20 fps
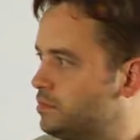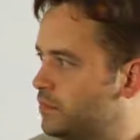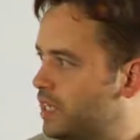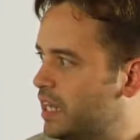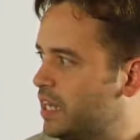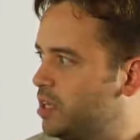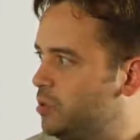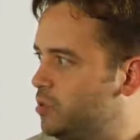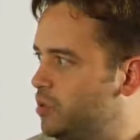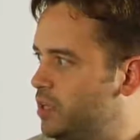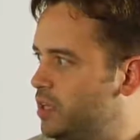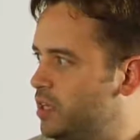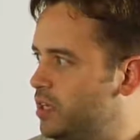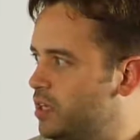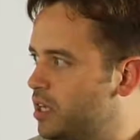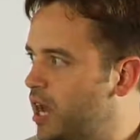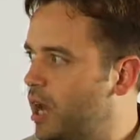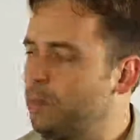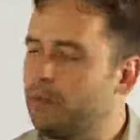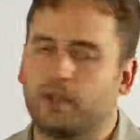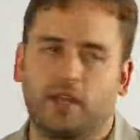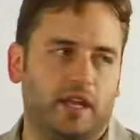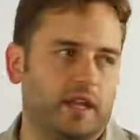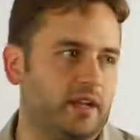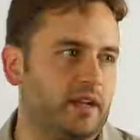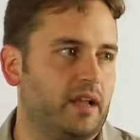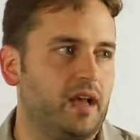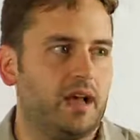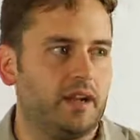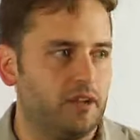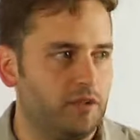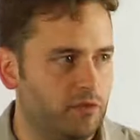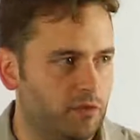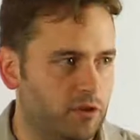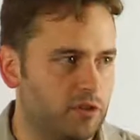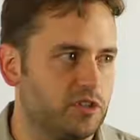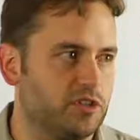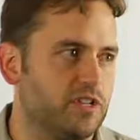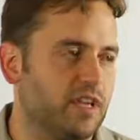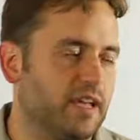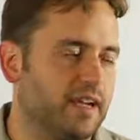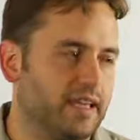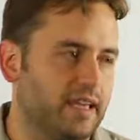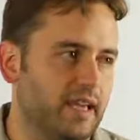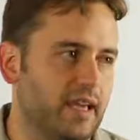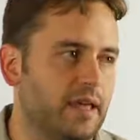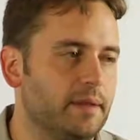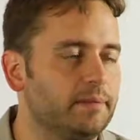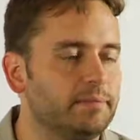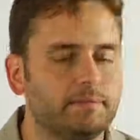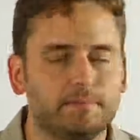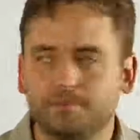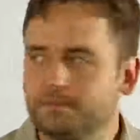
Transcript: that can be complicated. How do you version that? Again,